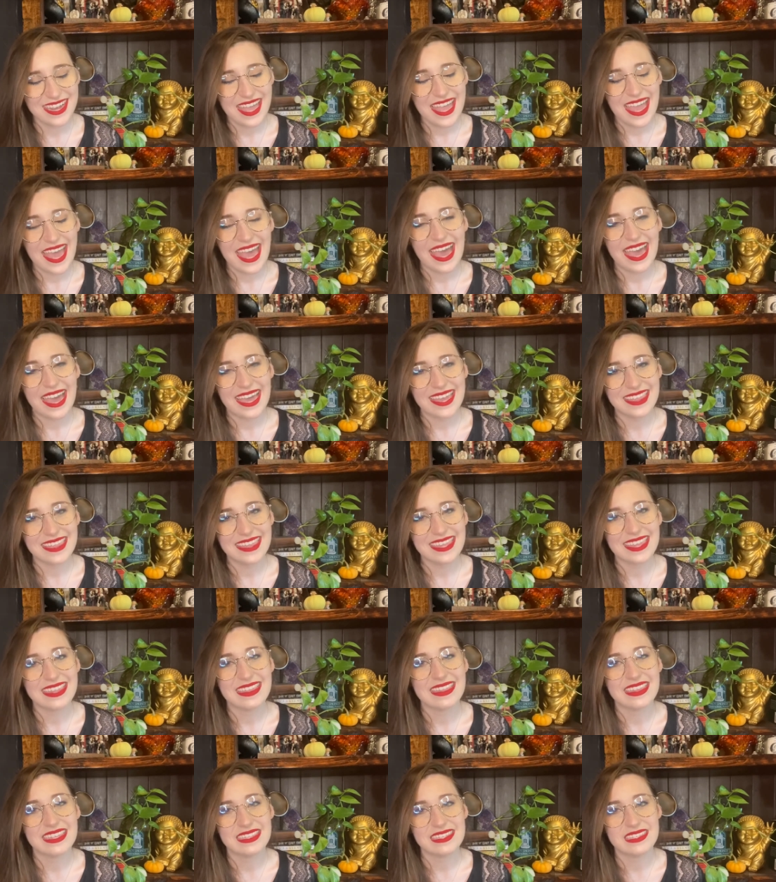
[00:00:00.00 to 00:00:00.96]
I think
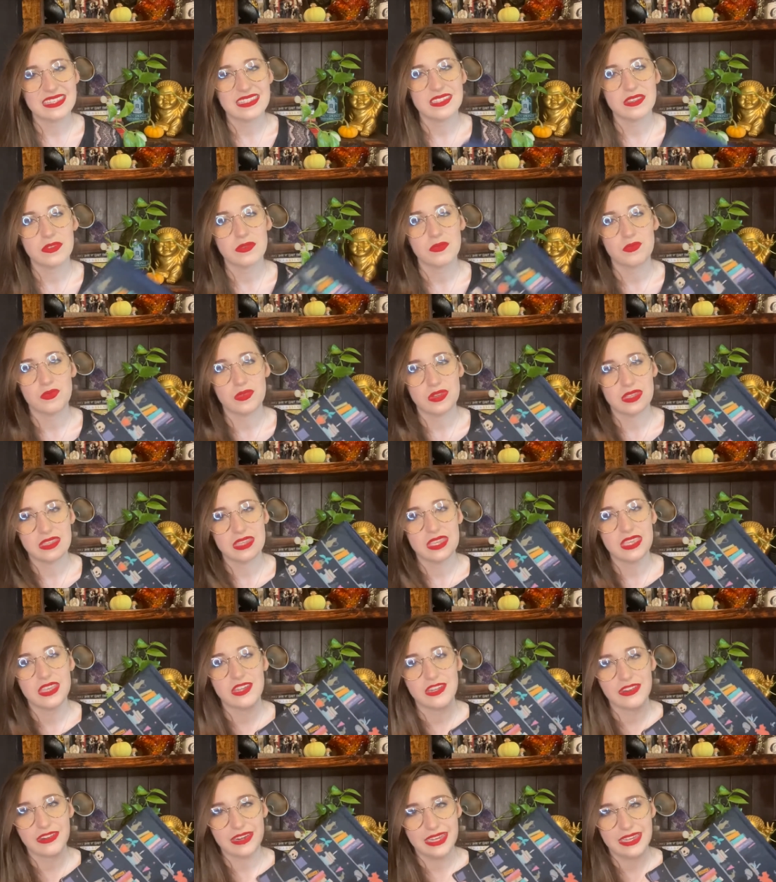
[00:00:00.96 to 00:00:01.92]
this is a really
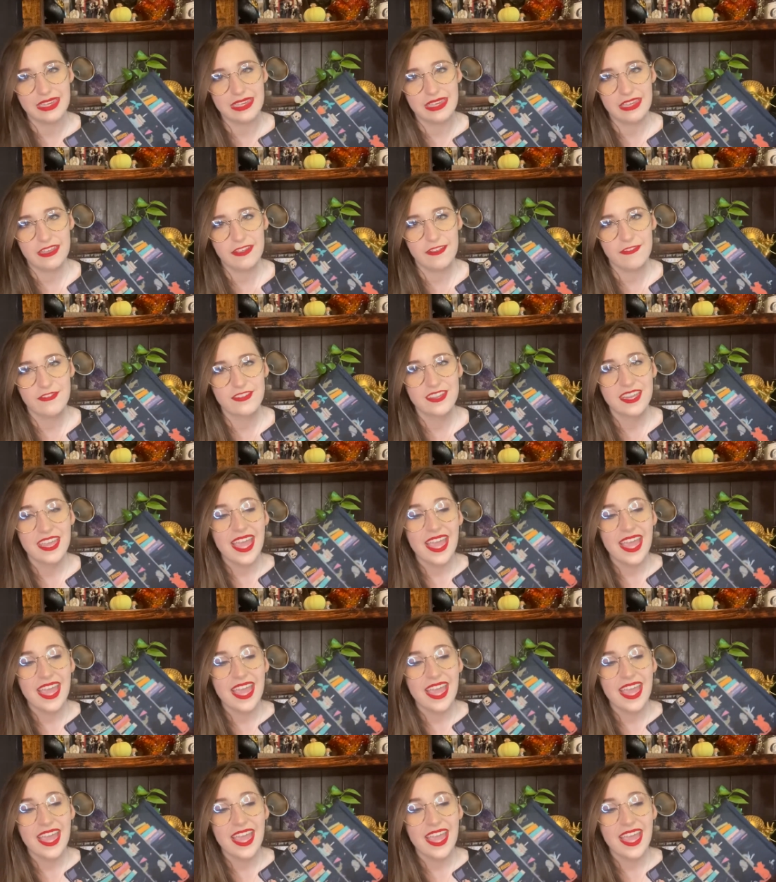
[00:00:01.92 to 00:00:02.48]
great gift.